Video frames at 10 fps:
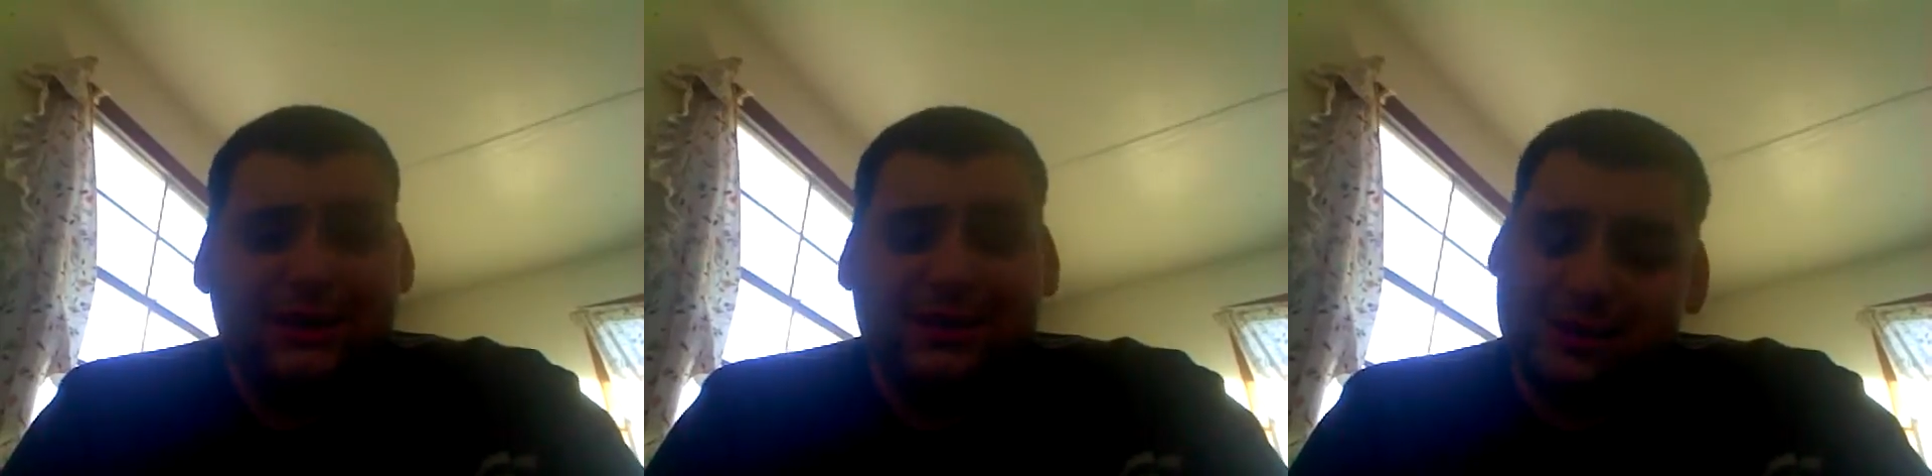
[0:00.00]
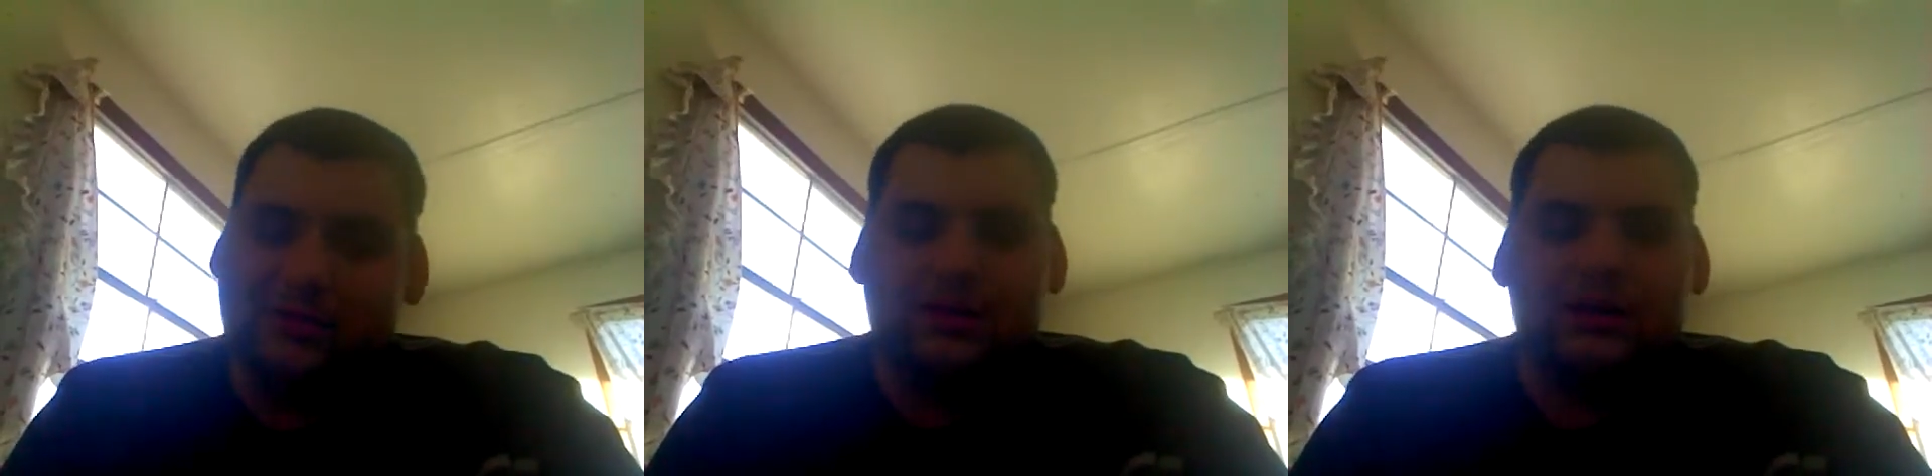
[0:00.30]

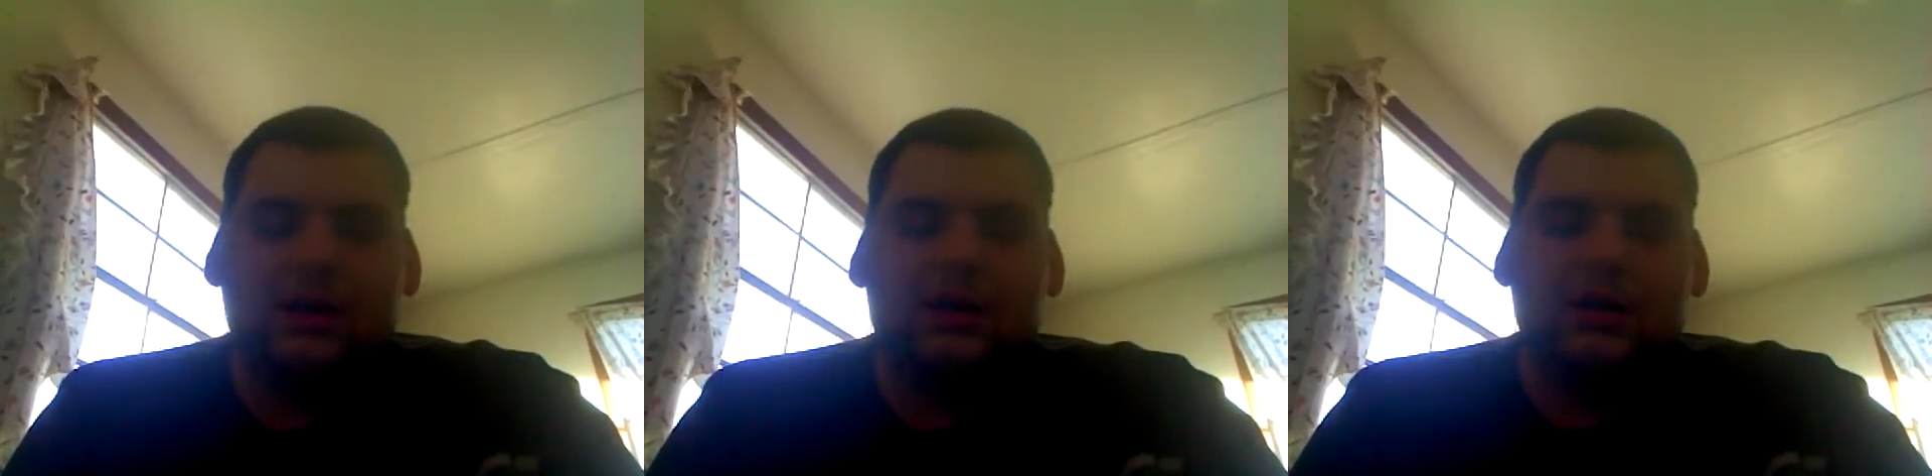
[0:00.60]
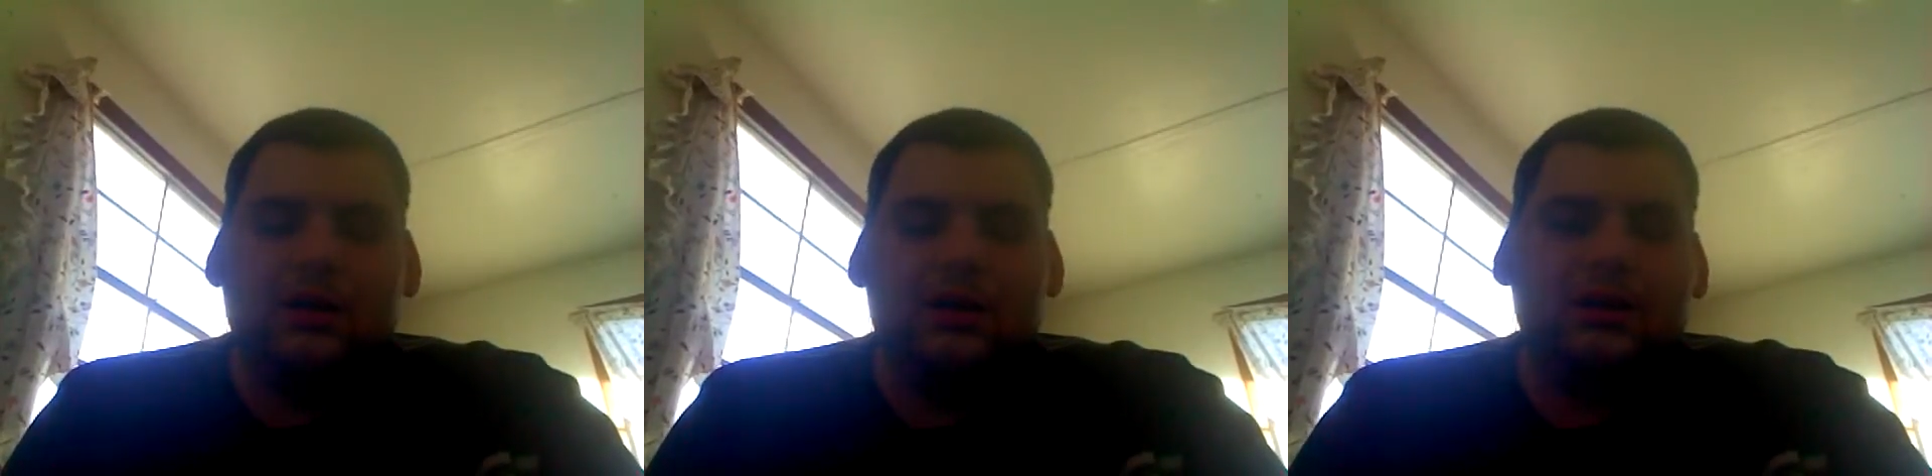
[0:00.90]
wrestlers
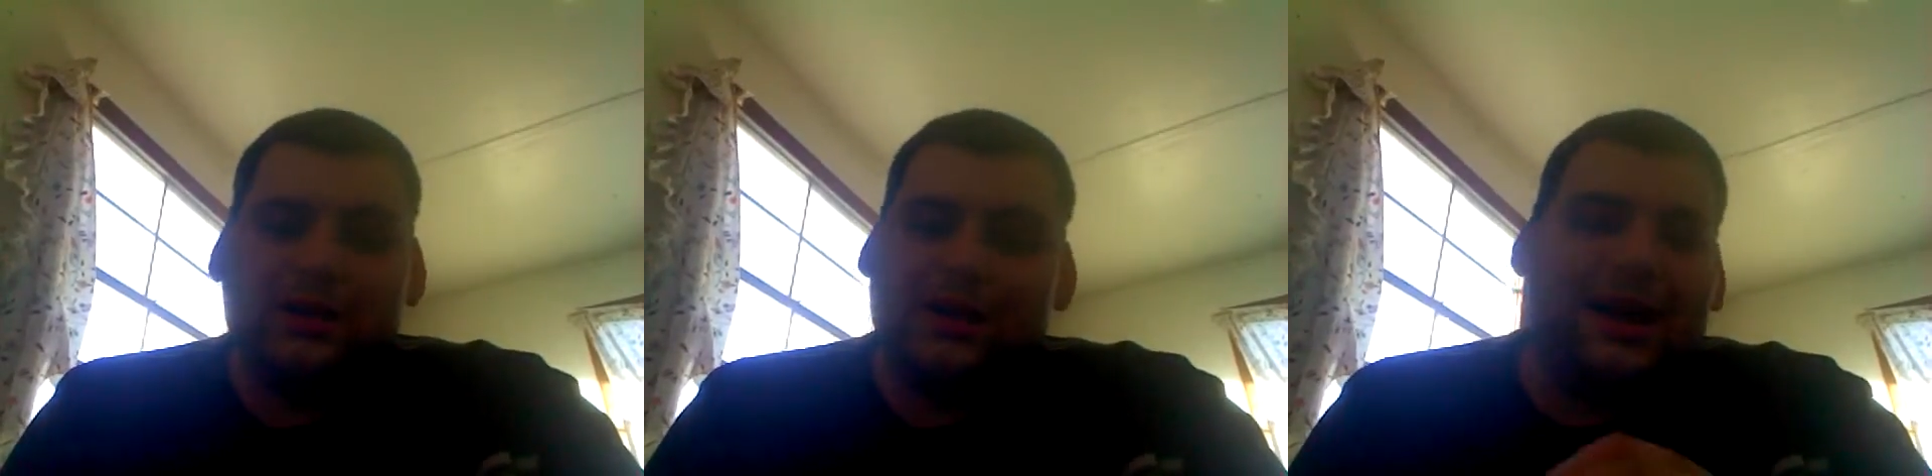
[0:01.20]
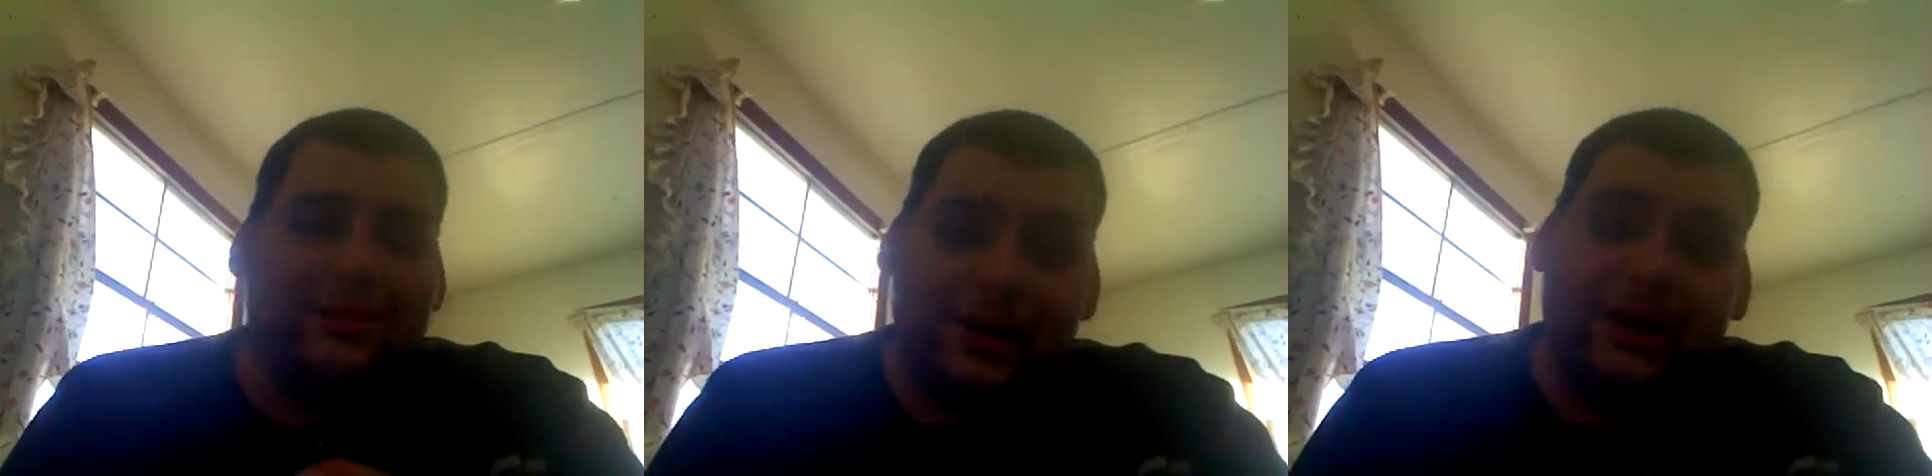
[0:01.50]
should
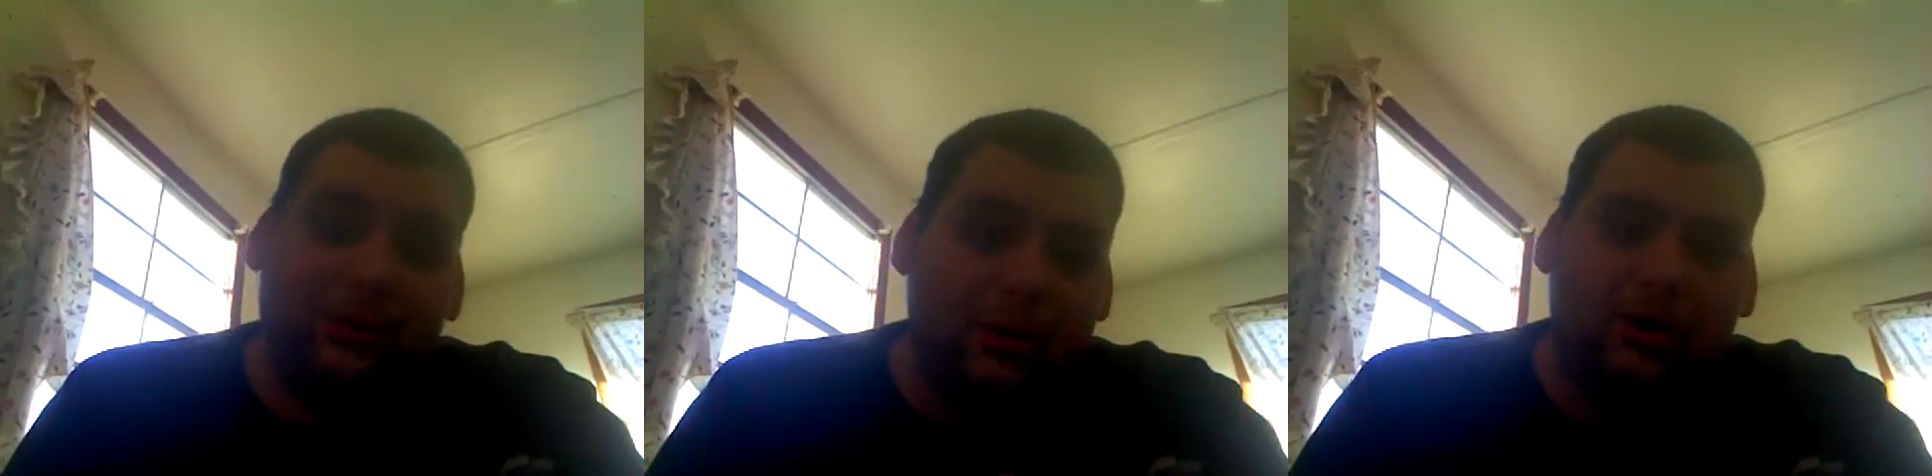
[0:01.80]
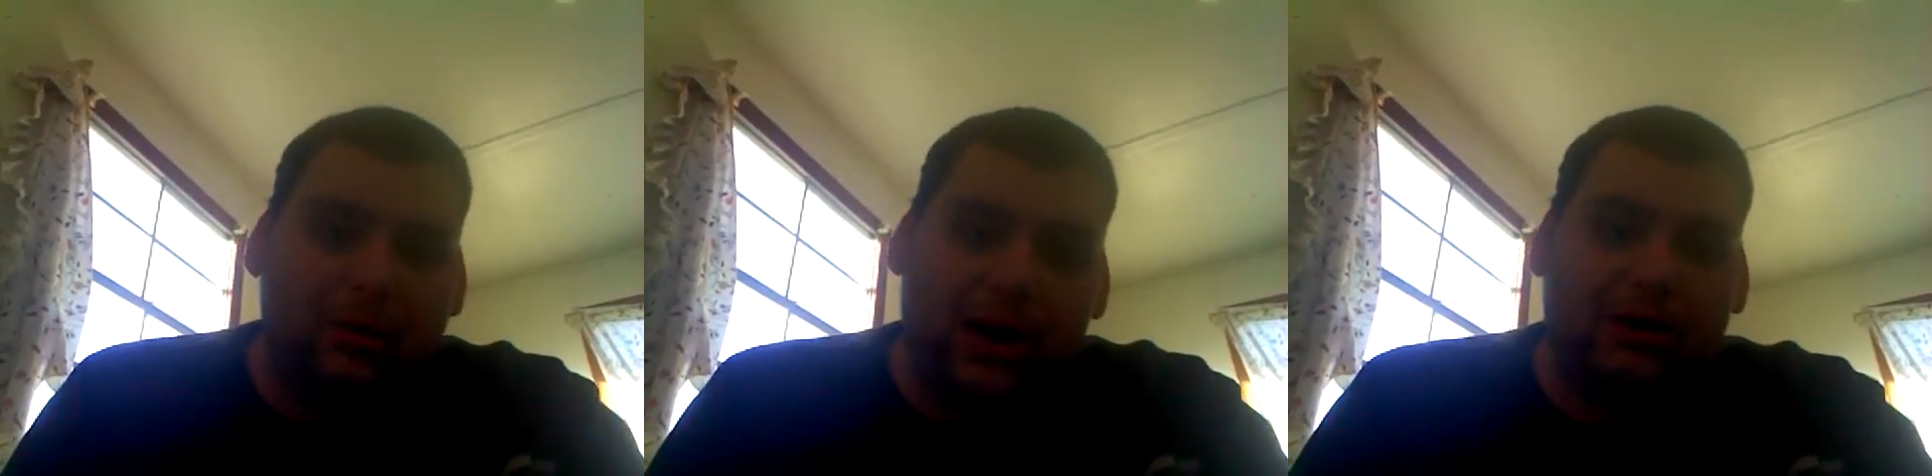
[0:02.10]
not be
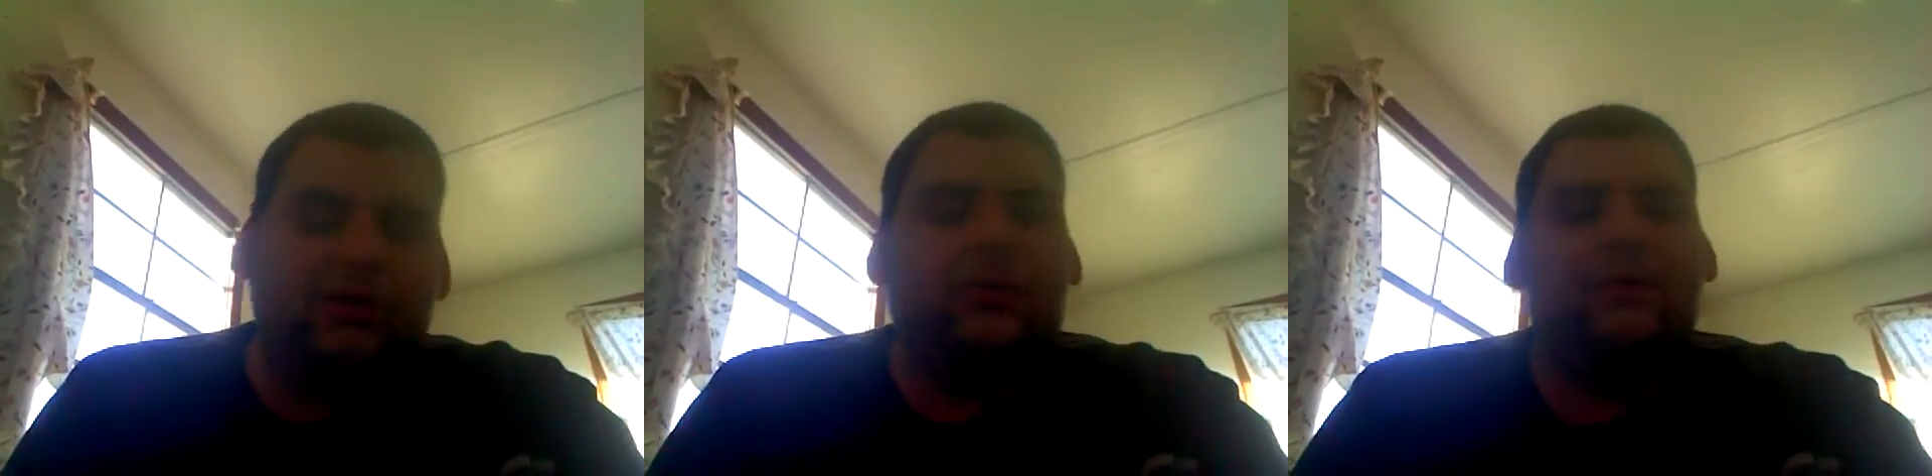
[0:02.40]
role models.